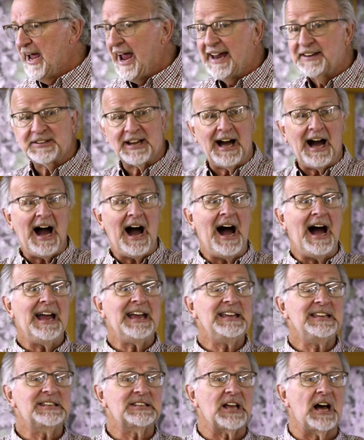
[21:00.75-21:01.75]
at the
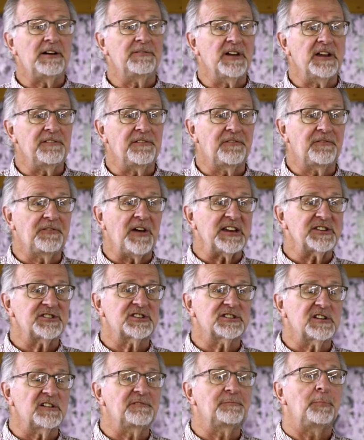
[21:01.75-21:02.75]
height of a
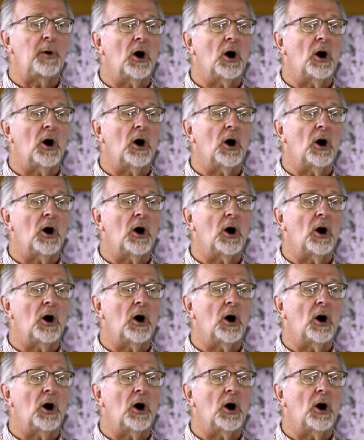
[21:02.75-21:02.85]
festive